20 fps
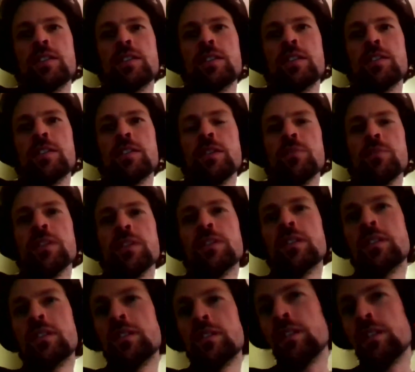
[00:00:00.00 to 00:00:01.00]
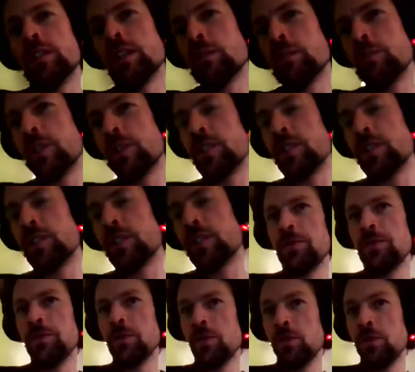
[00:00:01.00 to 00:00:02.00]
Something that Nick mentioned
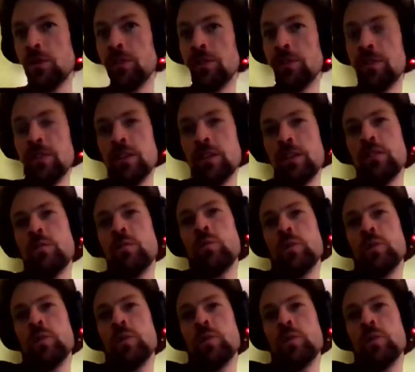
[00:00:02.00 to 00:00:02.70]
before is that